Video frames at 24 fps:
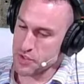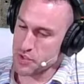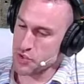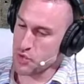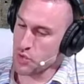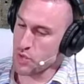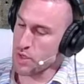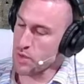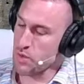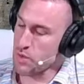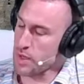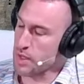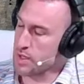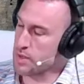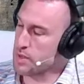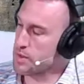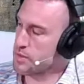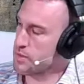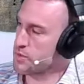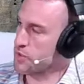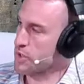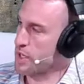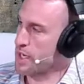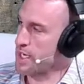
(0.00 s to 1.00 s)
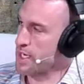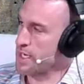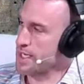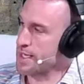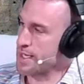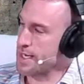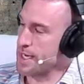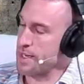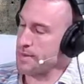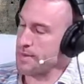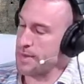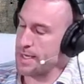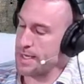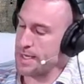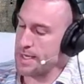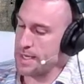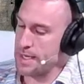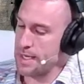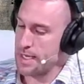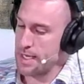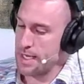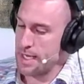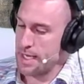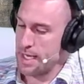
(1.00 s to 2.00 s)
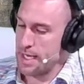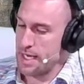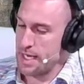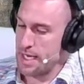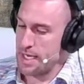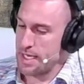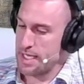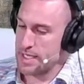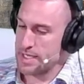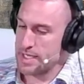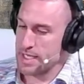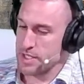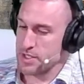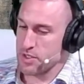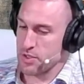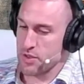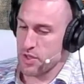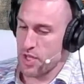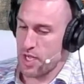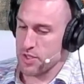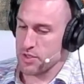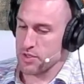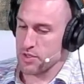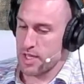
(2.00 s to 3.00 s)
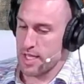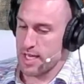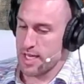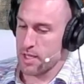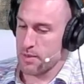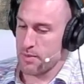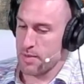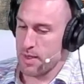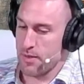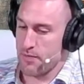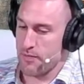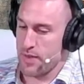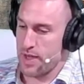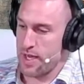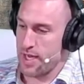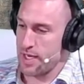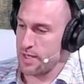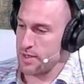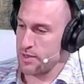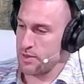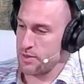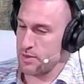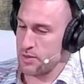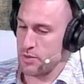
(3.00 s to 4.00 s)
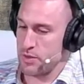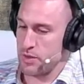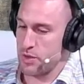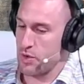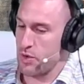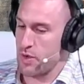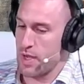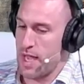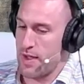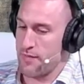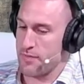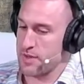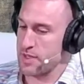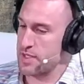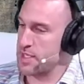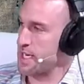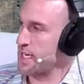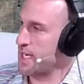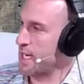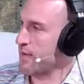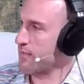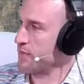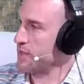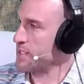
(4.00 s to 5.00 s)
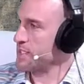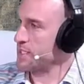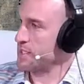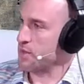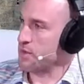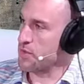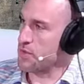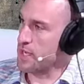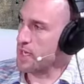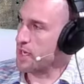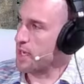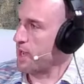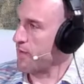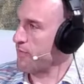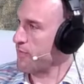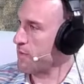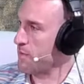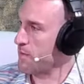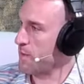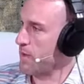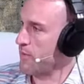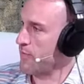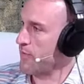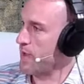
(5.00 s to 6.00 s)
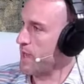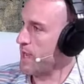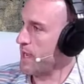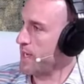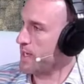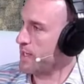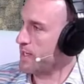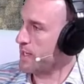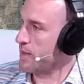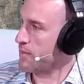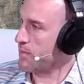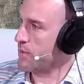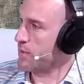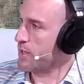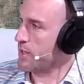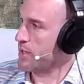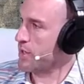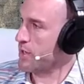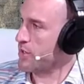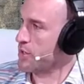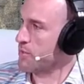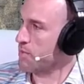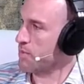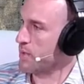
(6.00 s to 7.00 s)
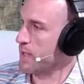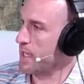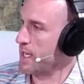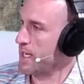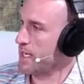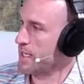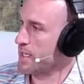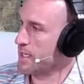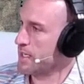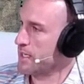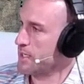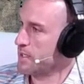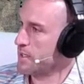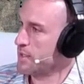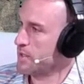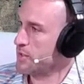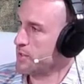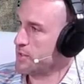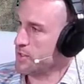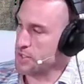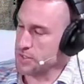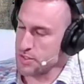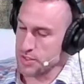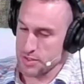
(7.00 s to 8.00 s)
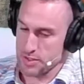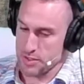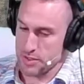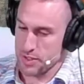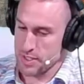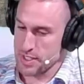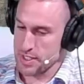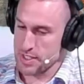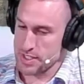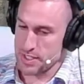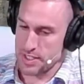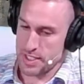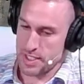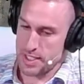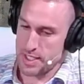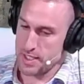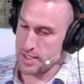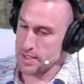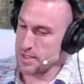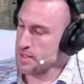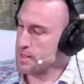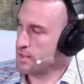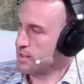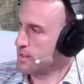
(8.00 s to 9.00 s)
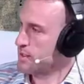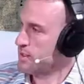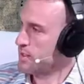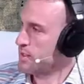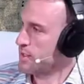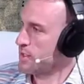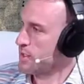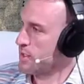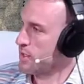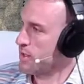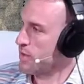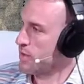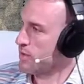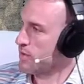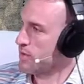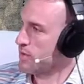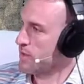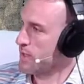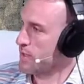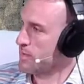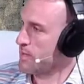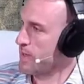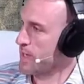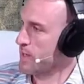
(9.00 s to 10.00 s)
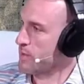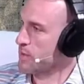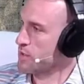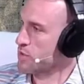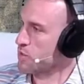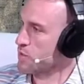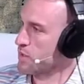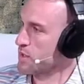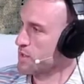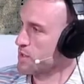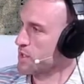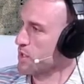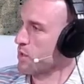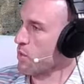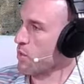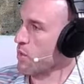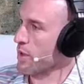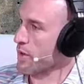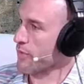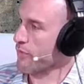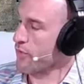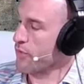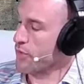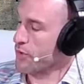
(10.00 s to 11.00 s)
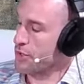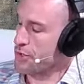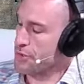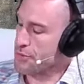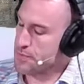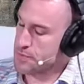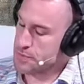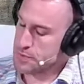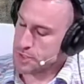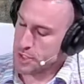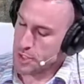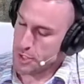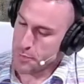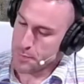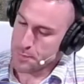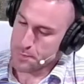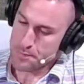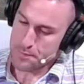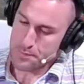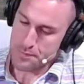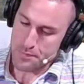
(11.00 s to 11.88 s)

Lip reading: the story work training that I'm in, and he says your thoughts are like a buffet. You don't have to take every single thing off the buffet and put it on your plate. You can just look and see, and pick which one's going to work for you. So